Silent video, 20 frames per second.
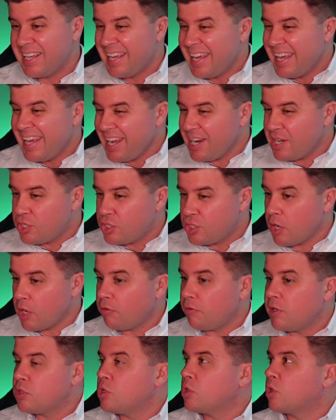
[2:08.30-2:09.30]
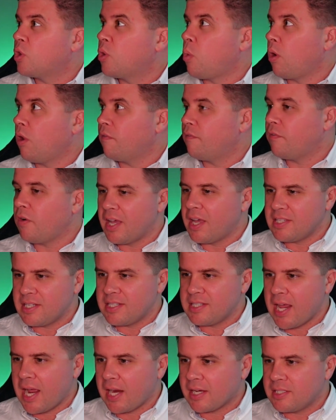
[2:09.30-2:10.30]
it generally should qualify as a
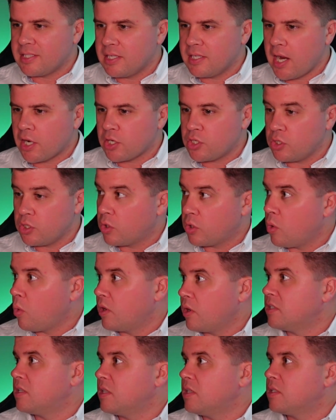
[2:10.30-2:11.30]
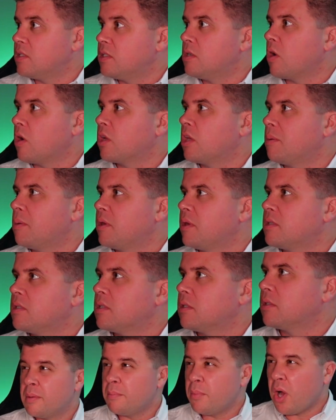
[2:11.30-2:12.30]
tax deduction according to this document.
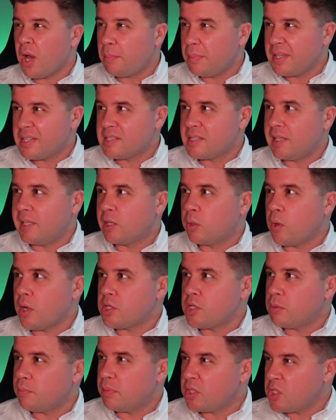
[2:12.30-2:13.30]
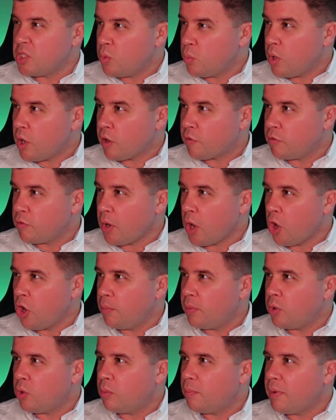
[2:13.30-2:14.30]
Might be a silly question, but do you work from home at
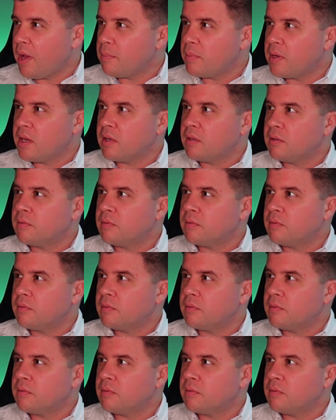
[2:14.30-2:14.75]
all, Batman?